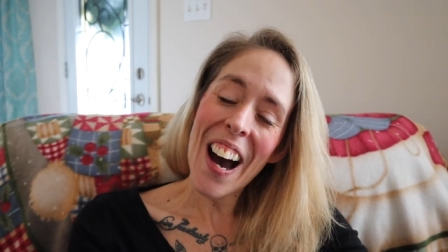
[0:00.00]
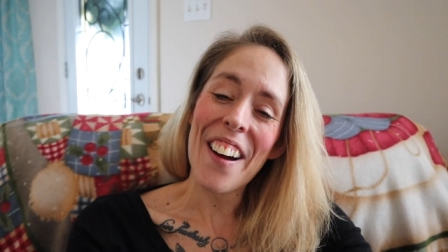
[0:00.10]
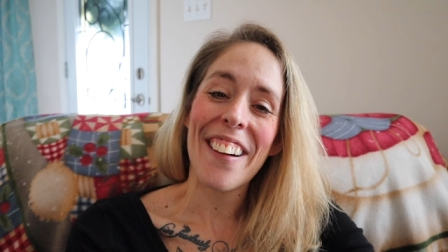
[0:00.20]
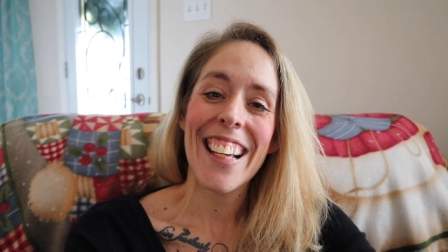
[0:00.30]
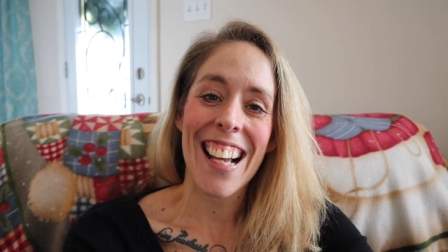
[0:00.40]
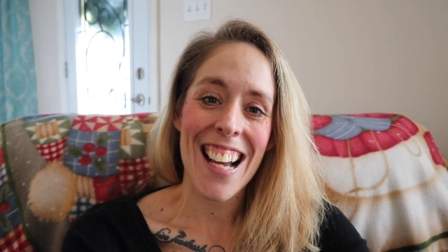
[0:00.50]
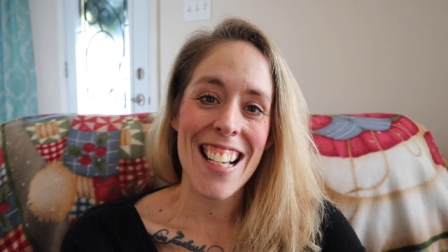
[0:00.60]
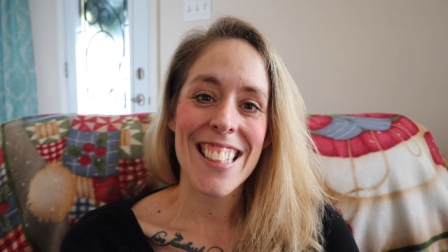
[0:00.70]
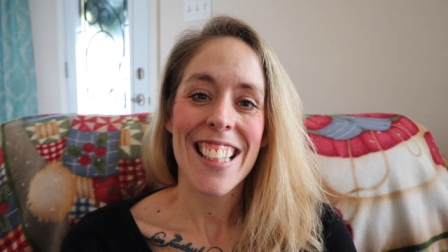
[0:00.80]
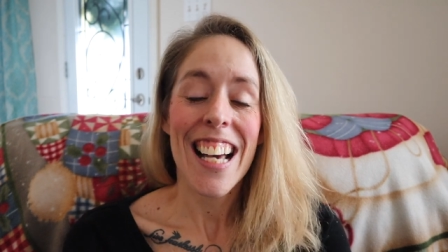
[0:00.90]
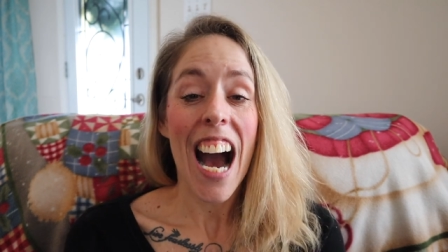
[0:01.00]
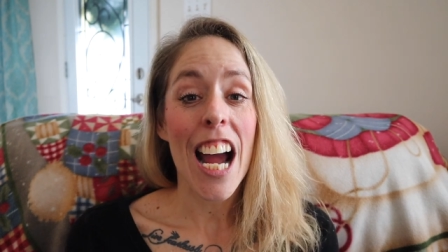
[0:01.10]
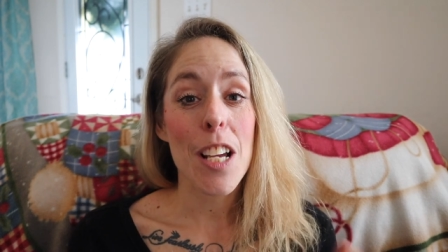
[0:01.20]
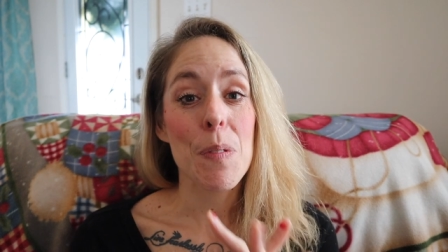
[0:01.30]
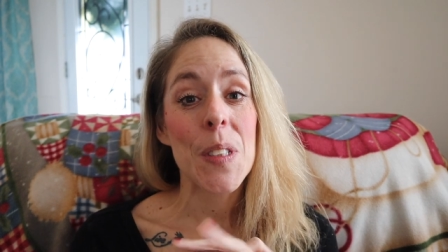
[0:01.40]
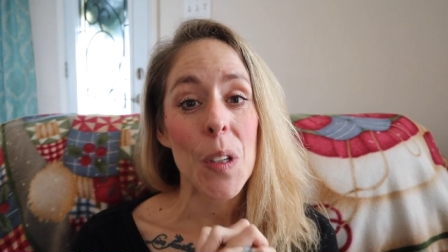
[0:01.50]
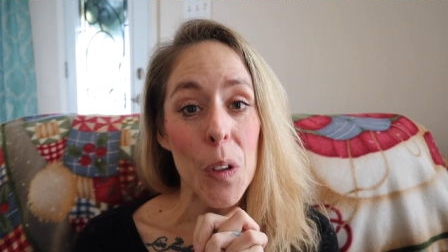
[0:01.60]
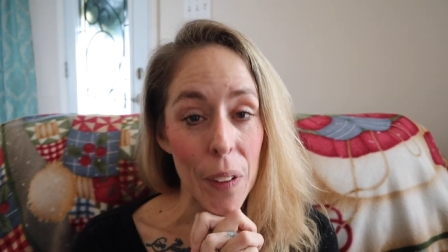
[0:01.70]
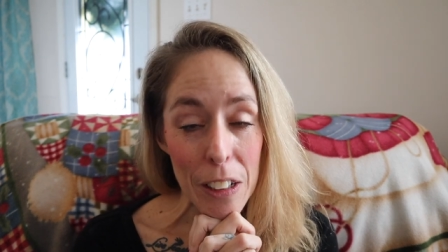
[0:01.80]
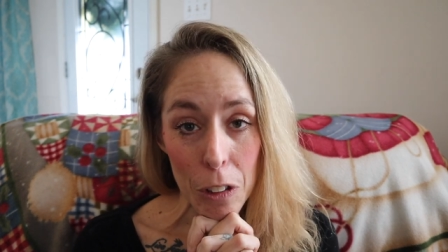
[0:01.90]
All right, guys. I am so
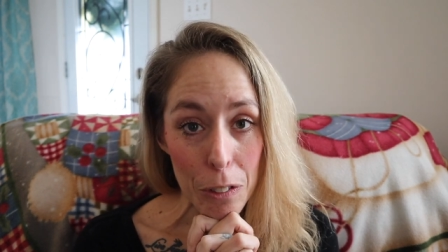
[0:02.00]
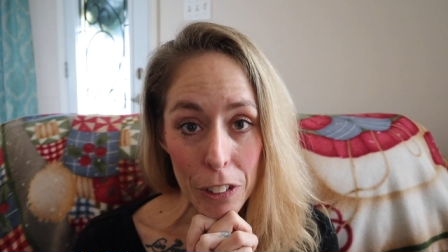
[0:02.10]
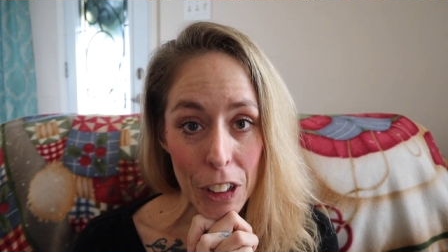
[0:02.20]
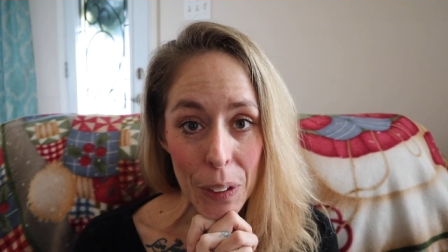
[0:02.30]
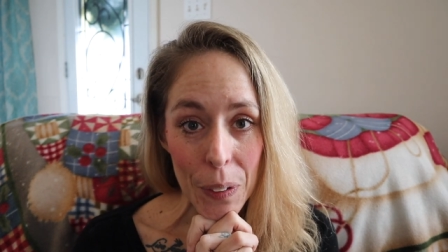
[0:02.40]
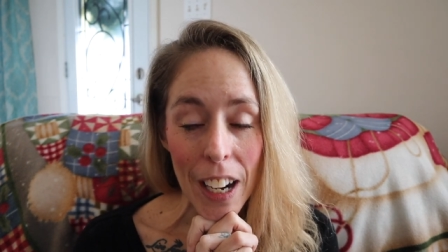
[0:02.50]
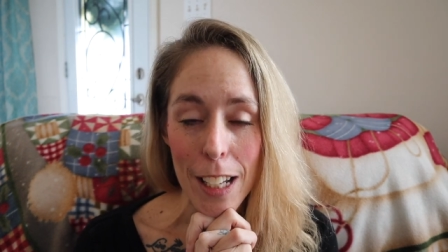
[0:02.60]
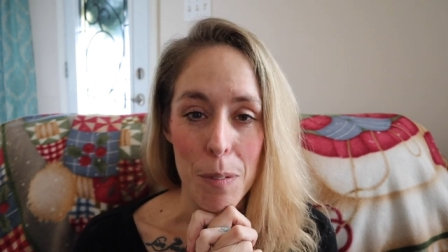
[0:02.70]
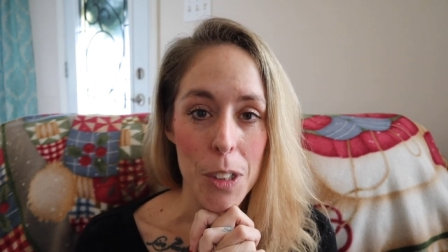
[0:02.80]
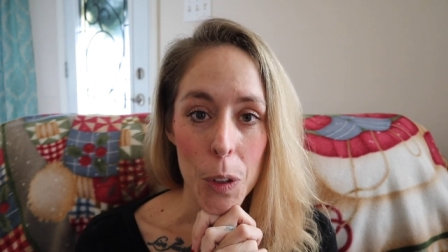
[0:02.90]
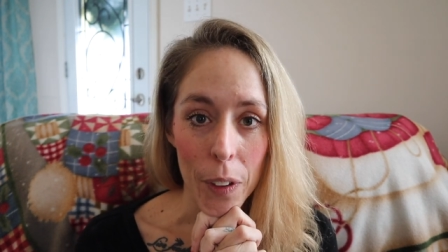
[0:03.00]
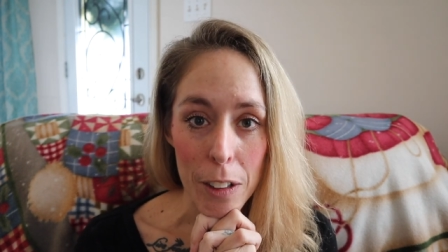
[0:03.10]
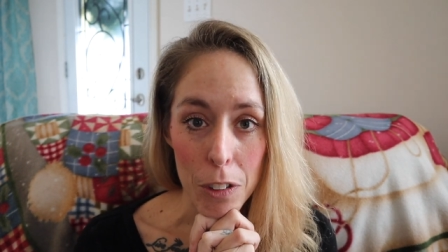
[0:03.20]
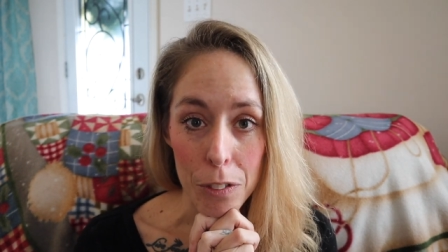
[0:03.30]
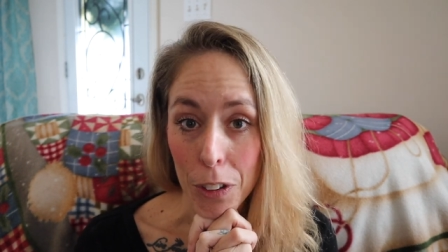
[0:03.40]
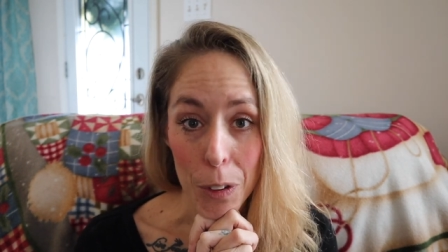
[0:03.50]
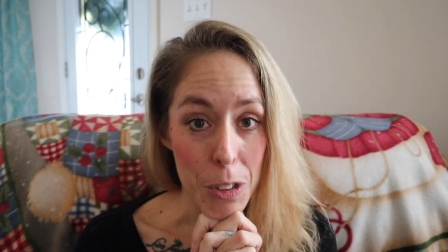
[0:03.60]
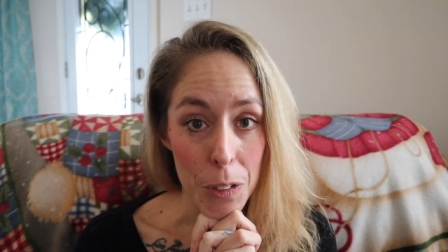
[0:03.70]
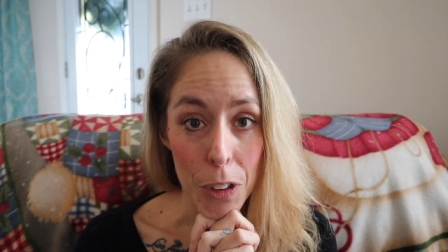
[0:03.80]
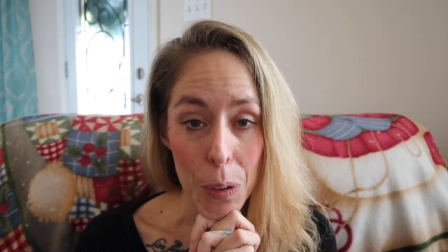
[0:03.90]
grateful for you. I am so grateful for
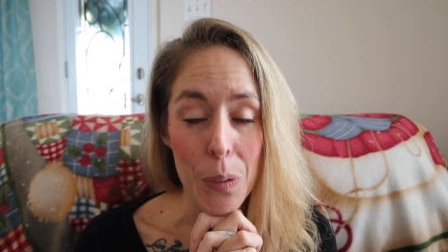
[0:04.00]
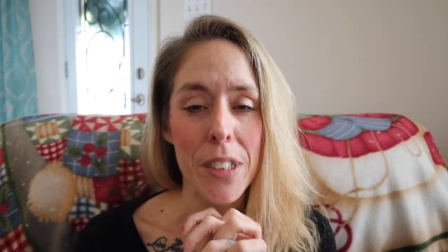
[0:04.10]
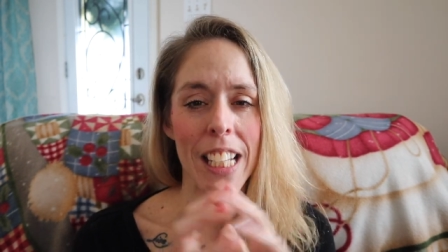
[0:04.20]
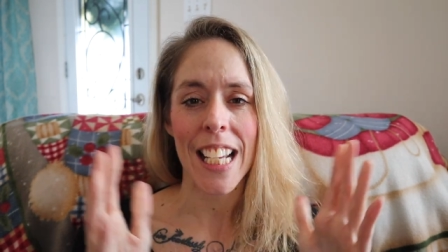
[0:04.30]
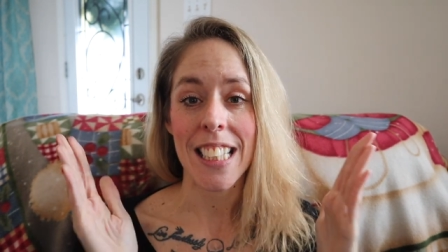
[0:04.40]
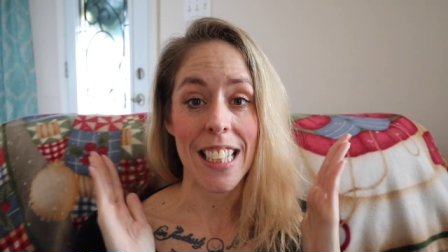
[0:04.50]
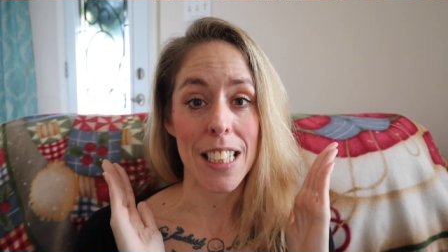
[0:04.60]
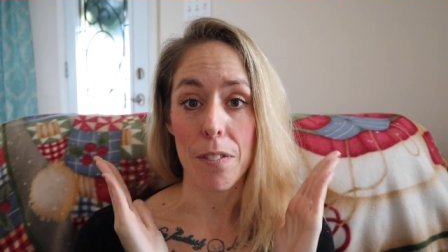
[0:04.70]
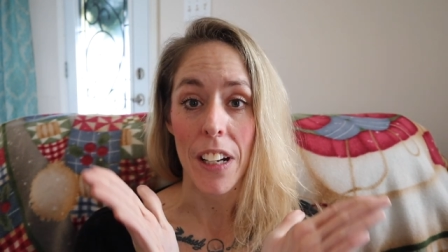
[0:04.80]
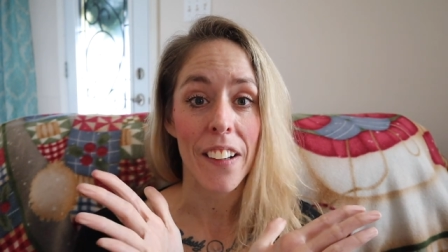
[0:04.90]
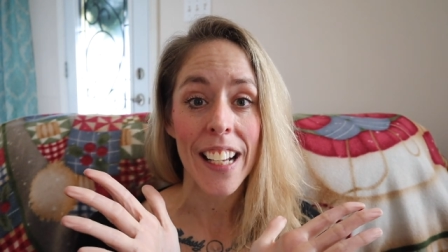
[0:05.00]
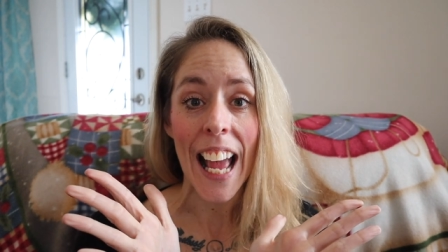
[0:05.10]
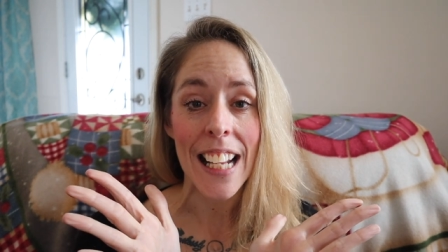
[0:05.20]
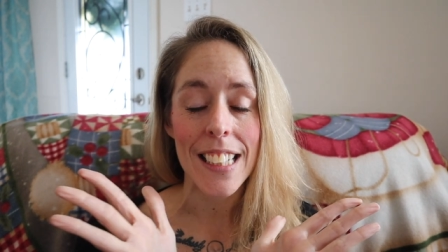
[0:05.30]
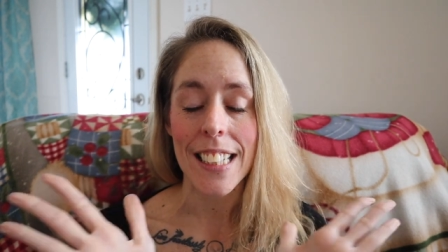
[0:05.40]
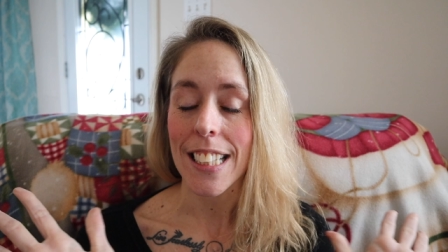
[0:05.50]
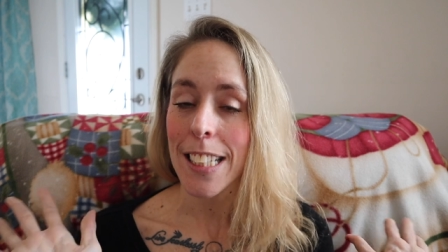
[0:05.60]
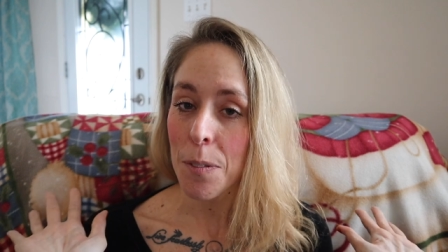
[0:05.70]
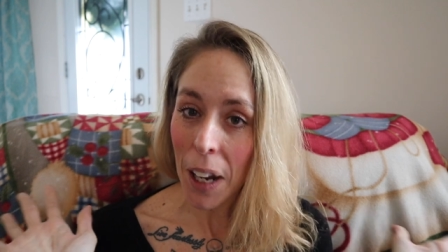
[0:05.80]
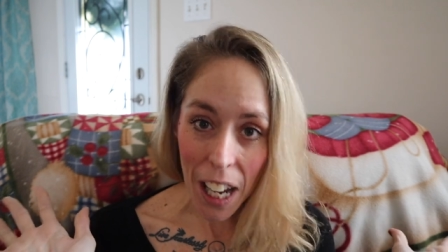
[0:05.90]
those of you who stayed to this very end to
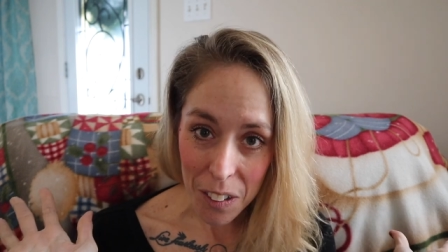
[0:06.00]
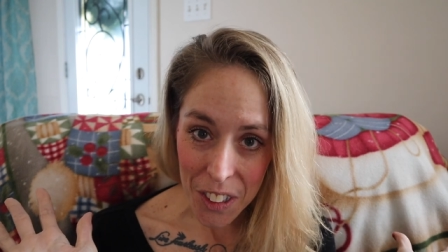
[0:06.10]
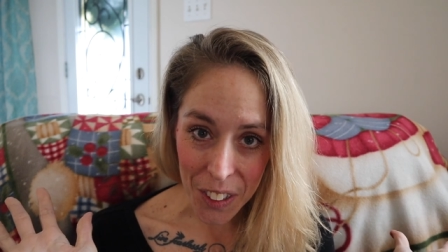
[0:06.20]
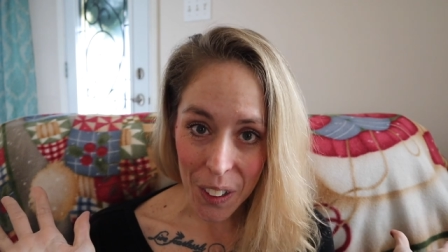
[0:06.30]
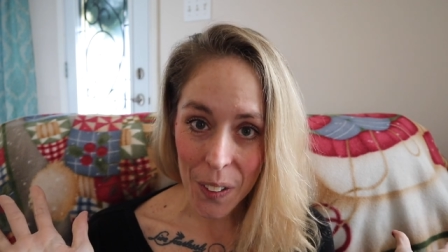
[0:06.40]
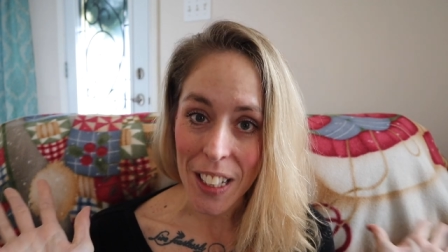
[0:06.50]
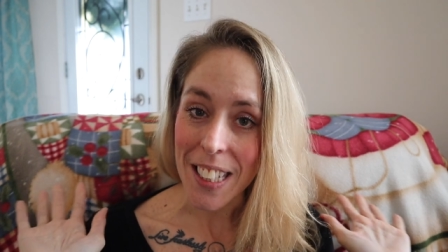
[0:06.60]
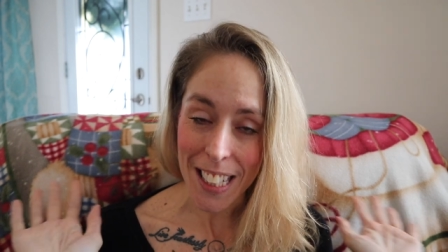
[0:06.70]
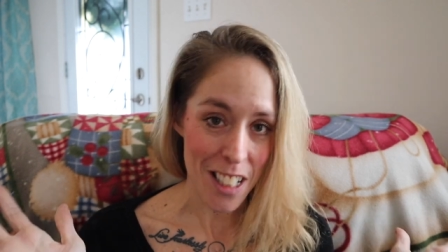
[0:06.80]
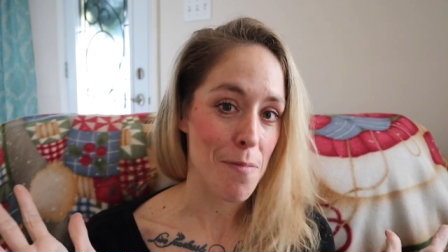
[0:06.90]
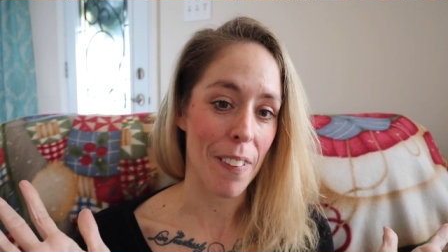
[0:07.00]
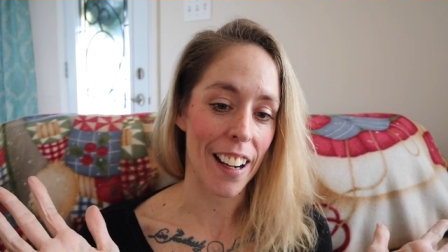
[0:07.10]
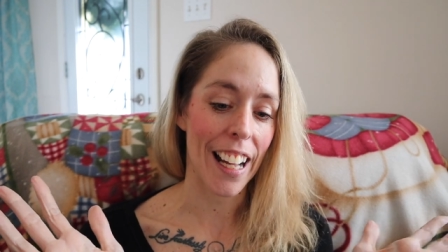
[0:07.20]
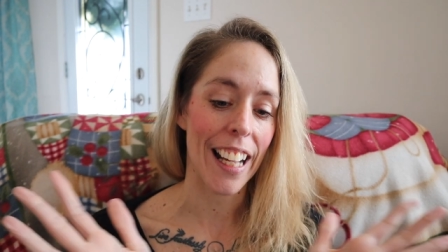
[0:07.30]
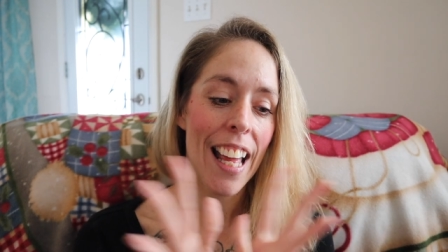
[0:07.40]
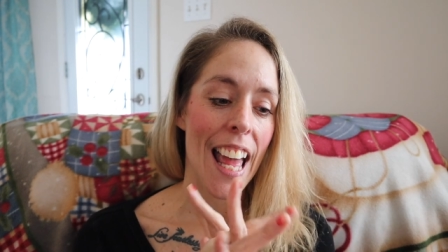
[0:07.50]
see my outro and say goodbye.